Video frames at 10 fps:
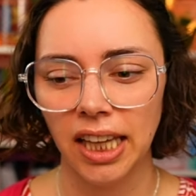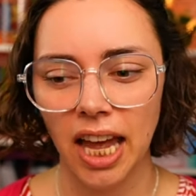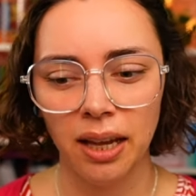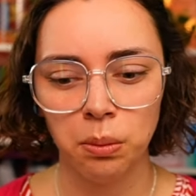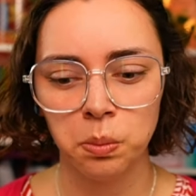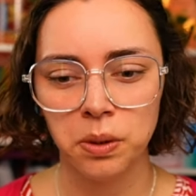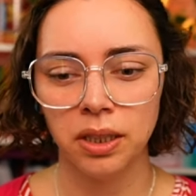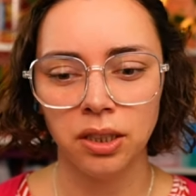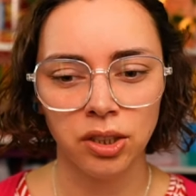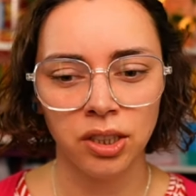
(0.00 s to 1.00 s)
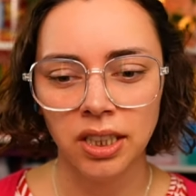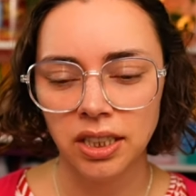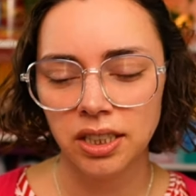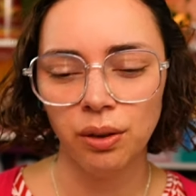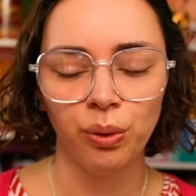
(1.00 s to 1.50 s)
games and
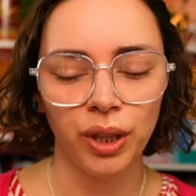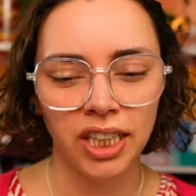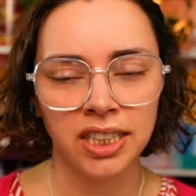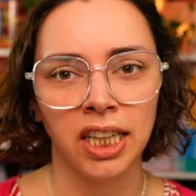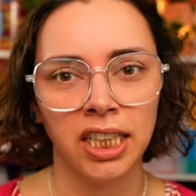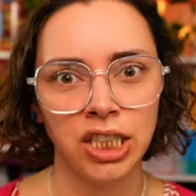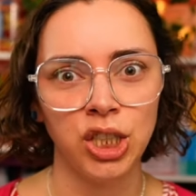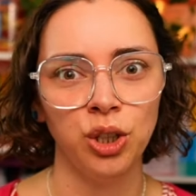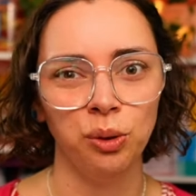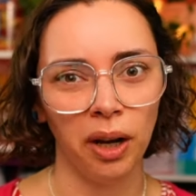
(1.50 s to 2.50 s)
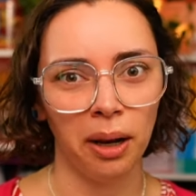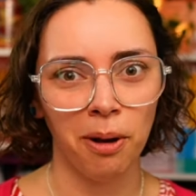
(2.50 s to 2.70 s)
different things I need to do while